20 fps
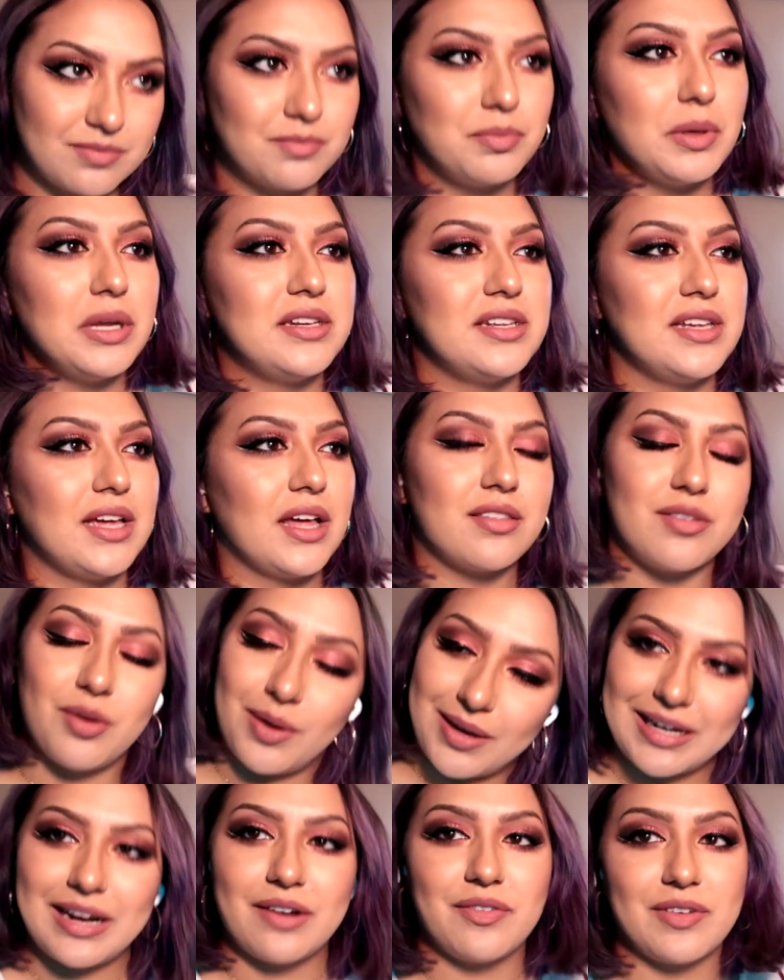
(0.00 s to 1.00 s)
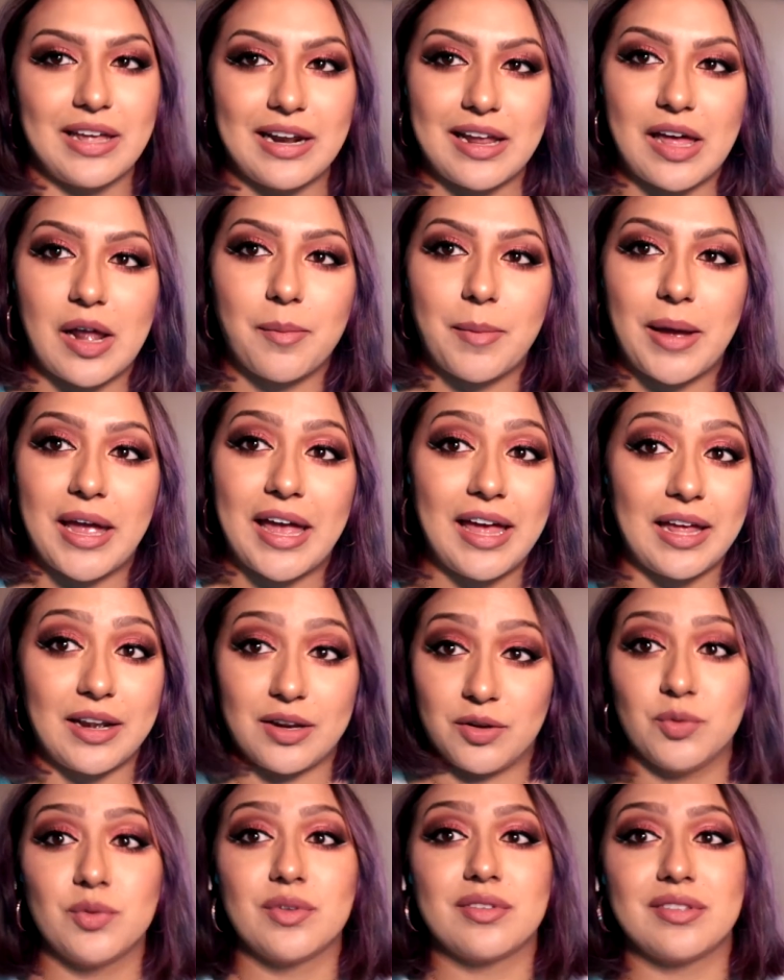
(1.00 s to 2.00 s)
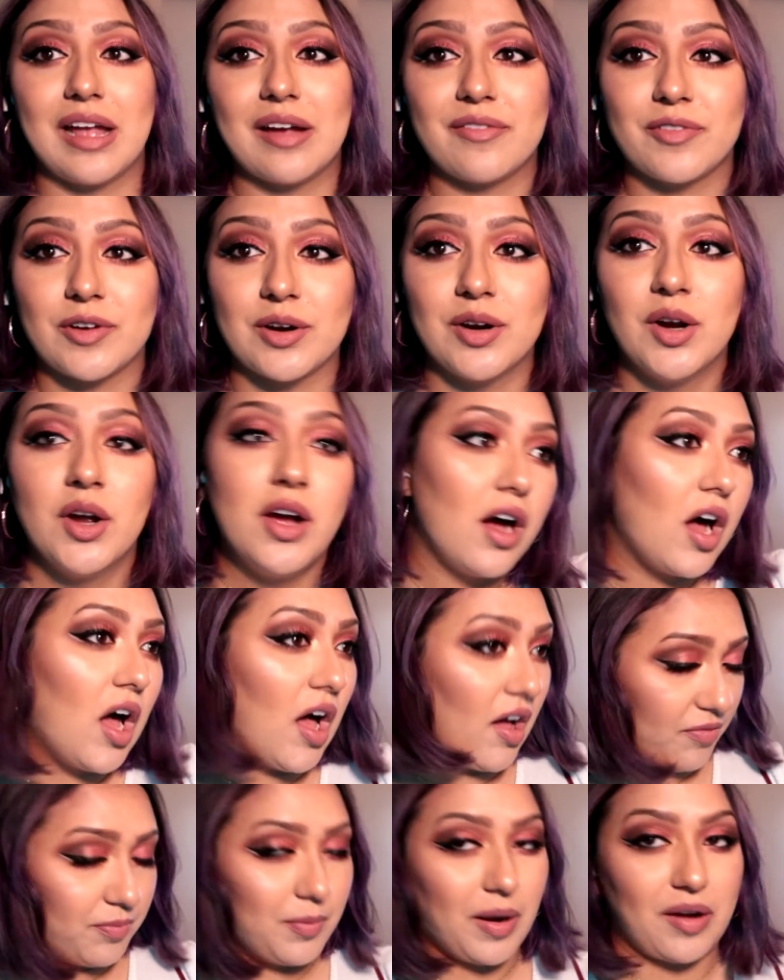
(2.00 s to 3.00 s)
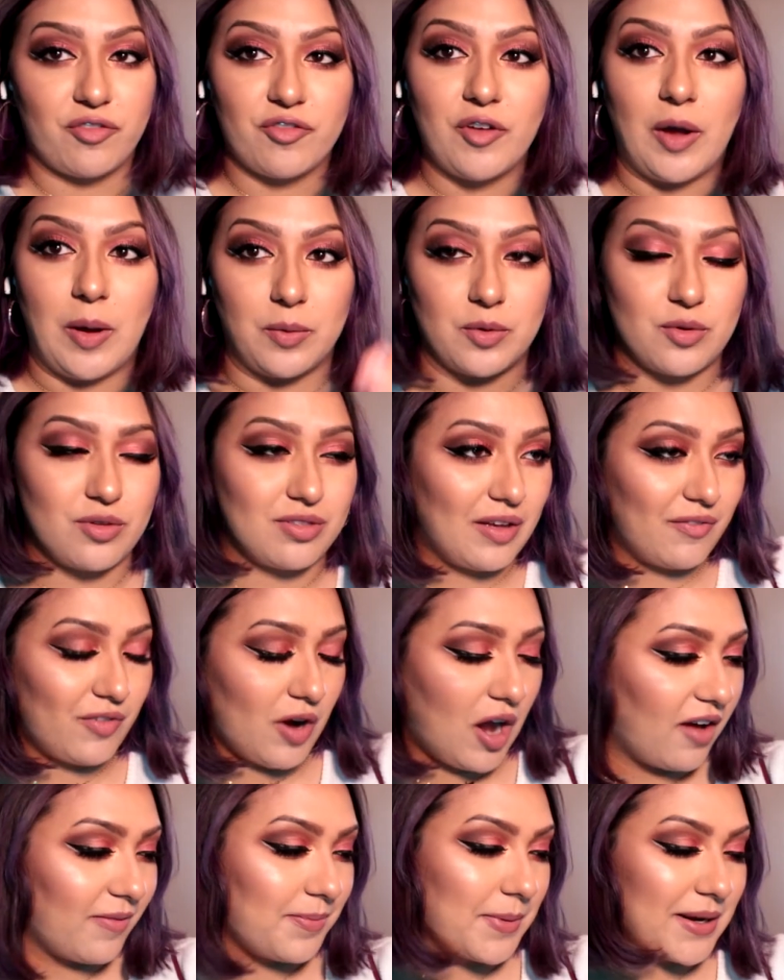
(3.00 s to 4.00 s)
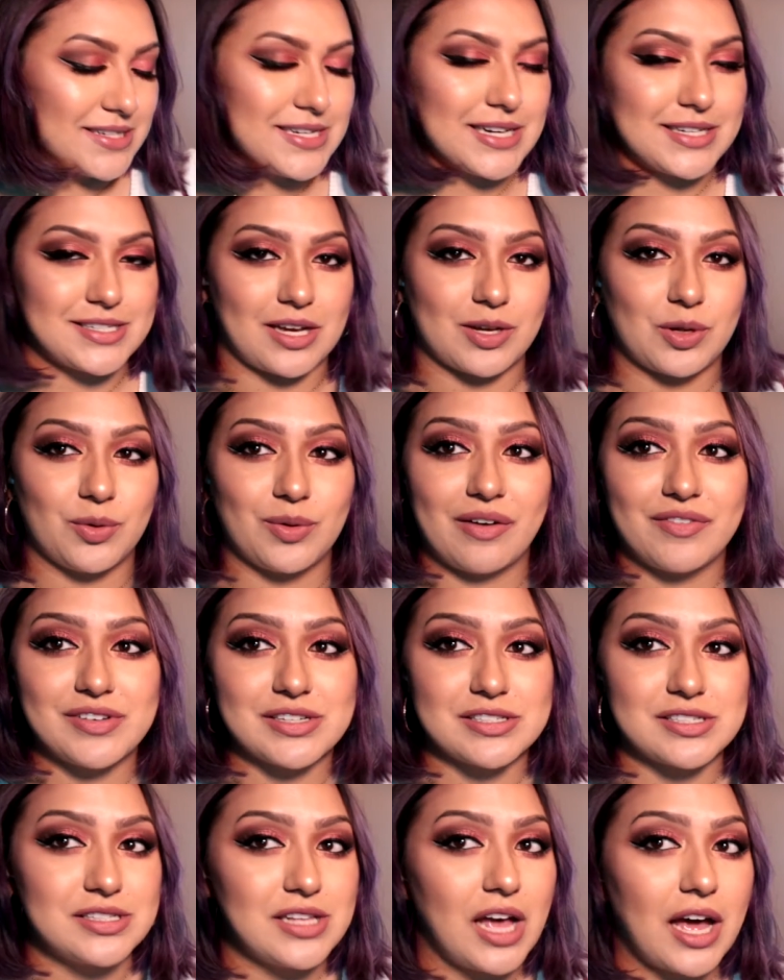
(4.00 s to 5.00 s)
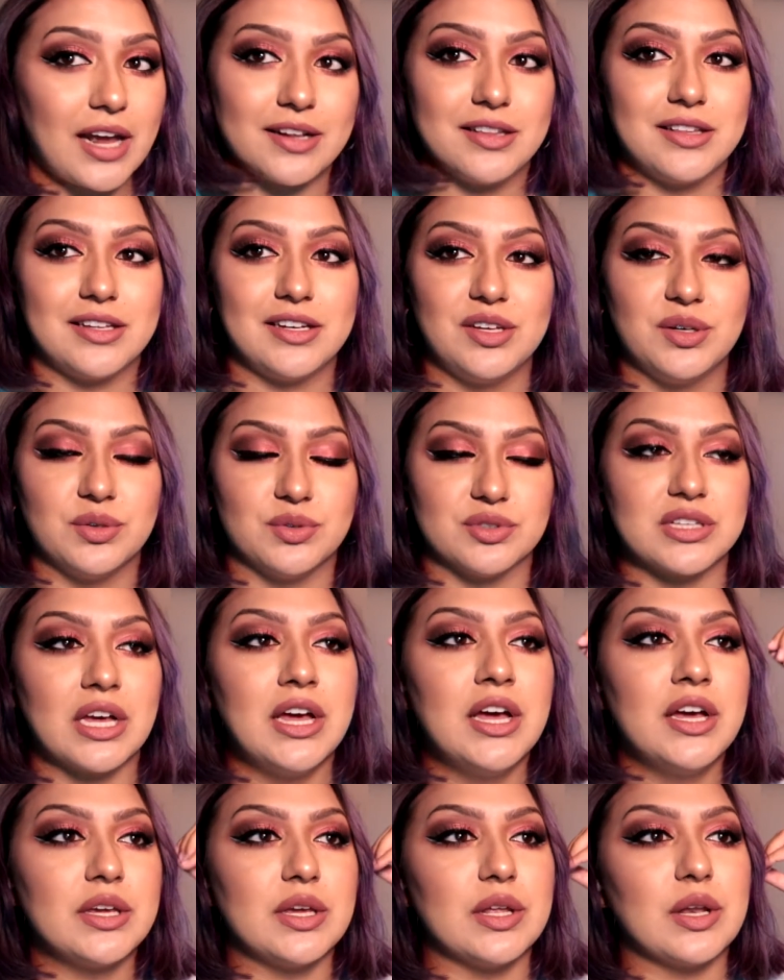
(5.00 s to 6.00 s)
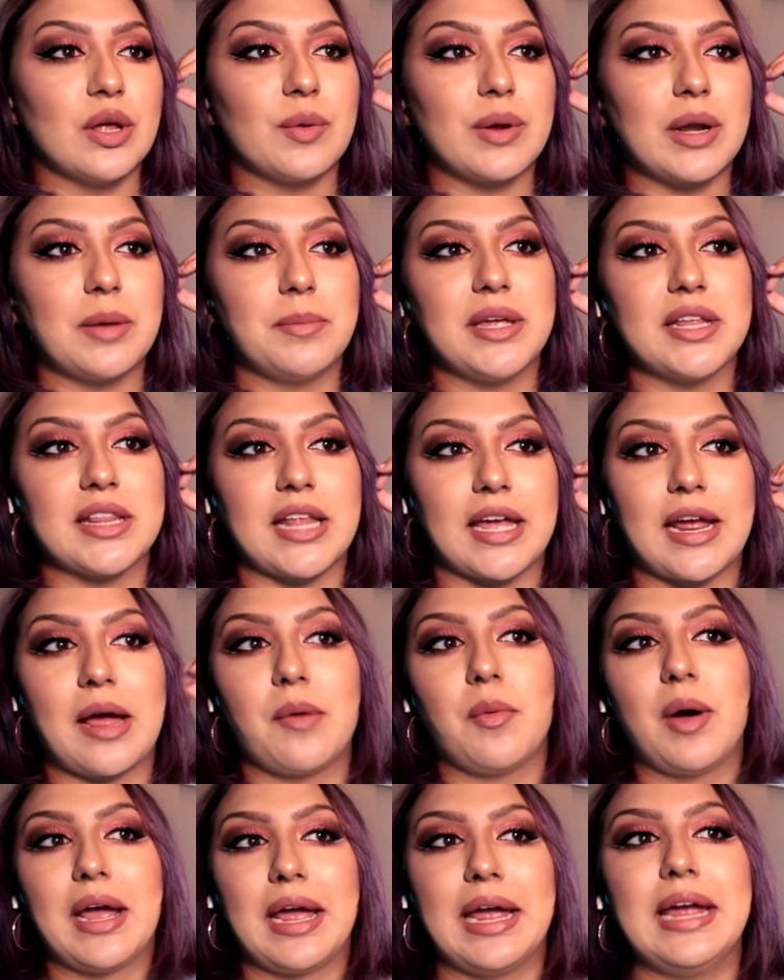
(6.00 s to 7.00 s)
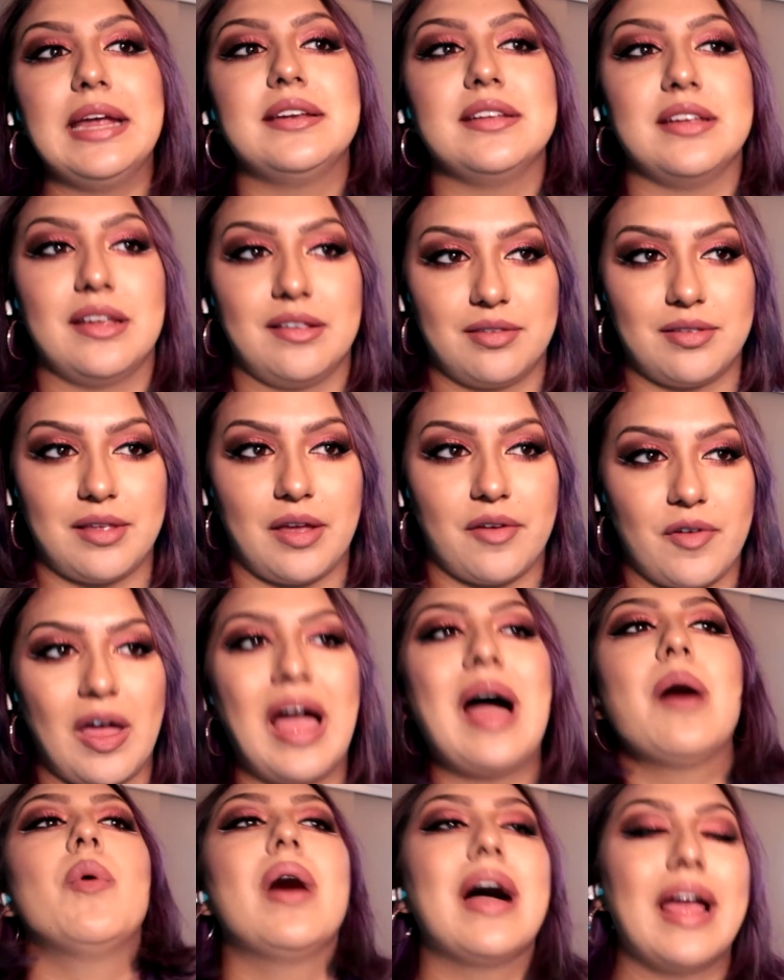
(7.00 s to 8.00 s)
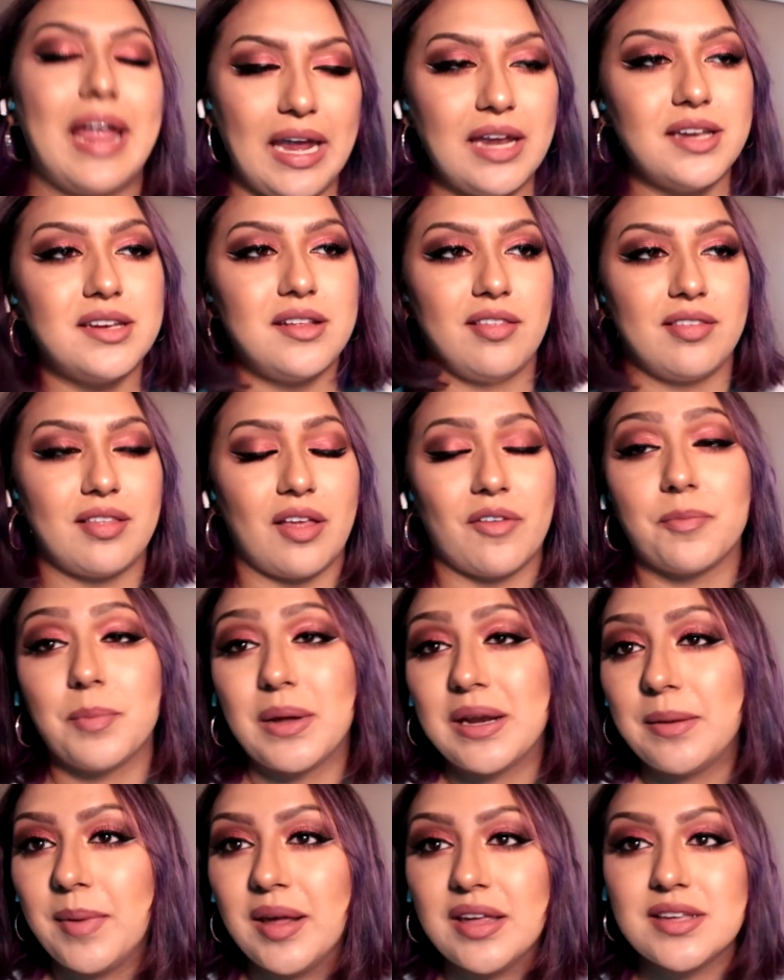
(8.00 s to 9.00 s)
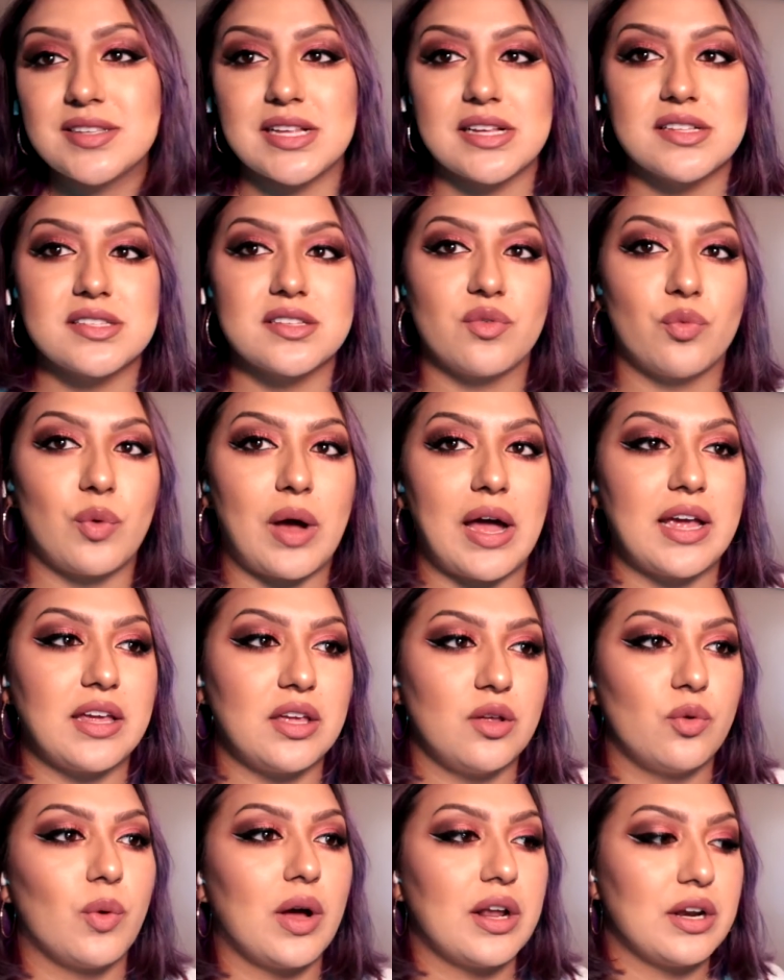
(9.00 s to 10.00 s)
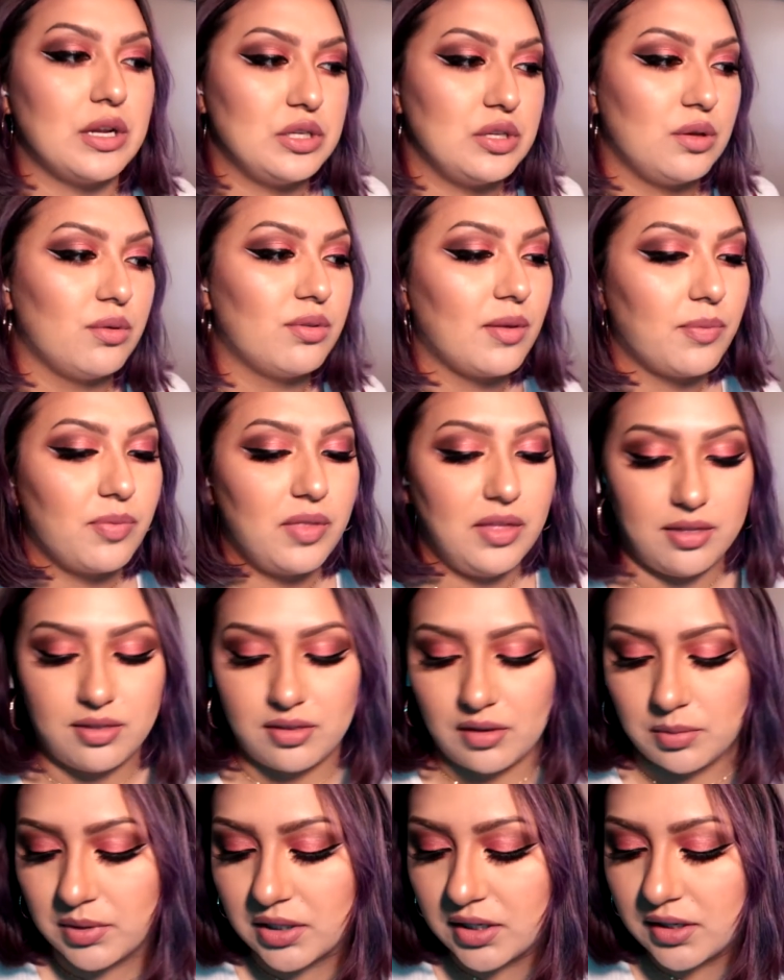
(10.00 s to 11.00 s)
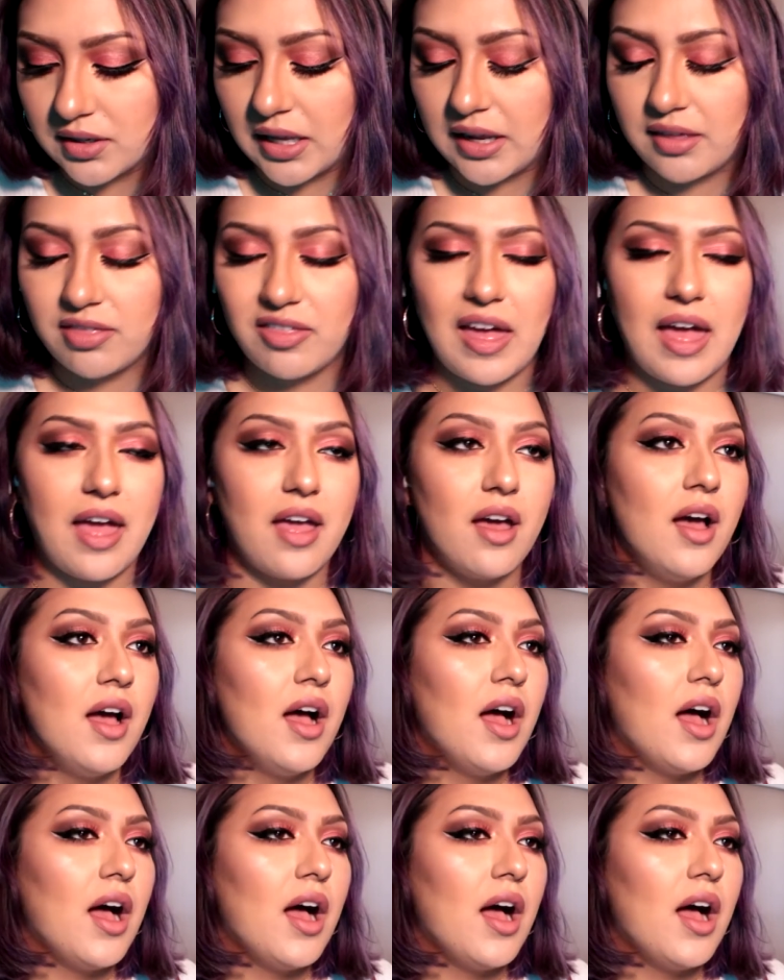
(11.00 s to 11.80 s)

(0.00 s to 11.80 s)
BTS, who I can never get out of my head, who's never off my phone, who's never off my TikTok, whoever's not in the news. You know what I mean? Like, I want ATEEZ stuff. I want ATEEZ stuff. But it makes sense of why you'd want to do something similar like that.